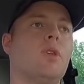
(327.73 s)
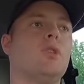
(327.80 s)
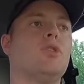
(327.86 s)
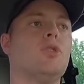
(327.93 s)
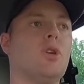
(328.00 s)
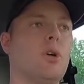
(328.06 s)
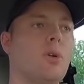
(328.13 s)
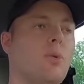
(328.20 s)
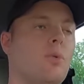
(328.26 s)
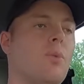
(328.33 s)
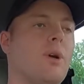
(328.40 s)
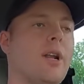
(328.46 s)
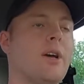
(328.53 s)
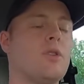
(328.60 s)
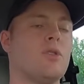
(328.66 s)
So
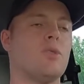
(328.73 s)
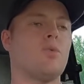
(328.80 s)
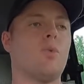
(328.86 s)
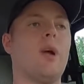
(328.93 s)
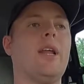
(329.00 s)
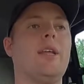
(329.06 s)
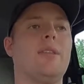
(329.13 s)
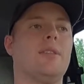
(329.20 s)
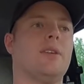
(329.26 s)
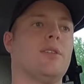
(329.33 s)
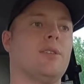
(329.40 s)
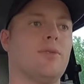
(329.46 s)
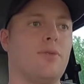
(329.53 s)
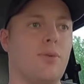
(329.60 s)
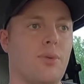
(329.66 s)
when I was writing
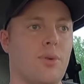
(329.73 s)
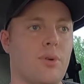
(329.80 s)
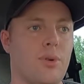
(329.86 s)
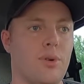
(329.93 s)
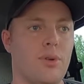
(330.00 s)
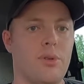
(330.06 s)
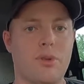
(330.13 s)
this for